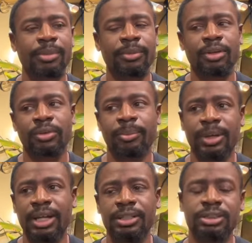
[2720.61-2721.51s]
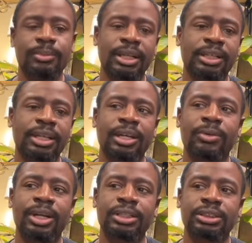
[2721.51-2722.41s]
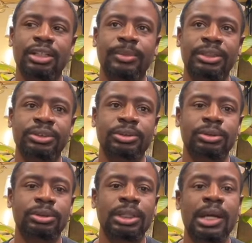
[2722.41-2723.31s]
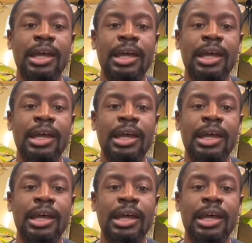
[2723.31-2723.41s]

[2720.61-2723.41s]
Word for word: Maybe a repot or something like that, where I can talk about school.